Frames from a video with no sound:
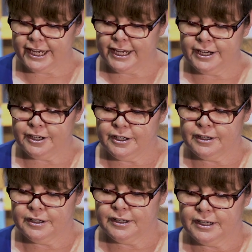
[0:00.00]
in
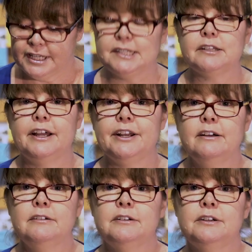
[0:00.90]
his
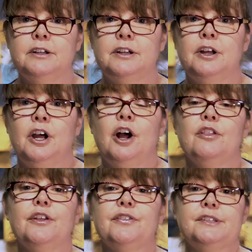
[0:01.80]
letter
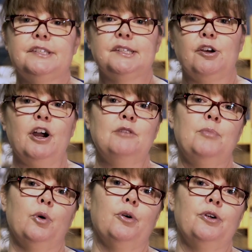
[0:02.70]
that the design
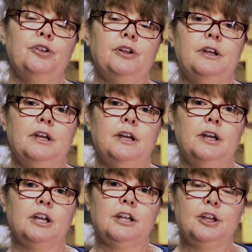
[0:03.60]
board
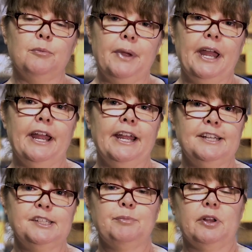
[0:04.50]
compare
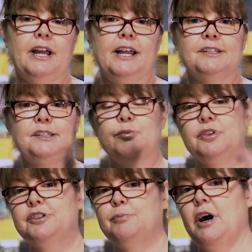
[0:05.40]
his plans with
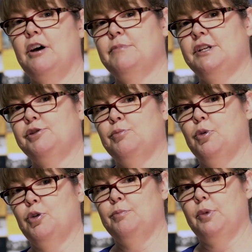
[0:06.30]
the Departmental
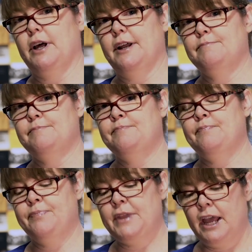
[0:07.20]
Board Plan
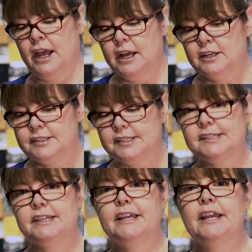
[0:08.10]
to
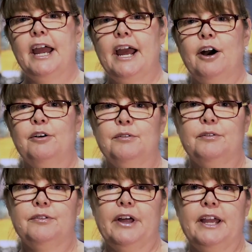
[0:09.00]
see how
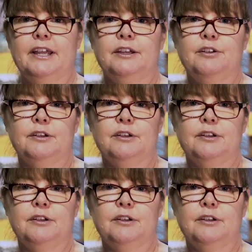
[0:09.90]
they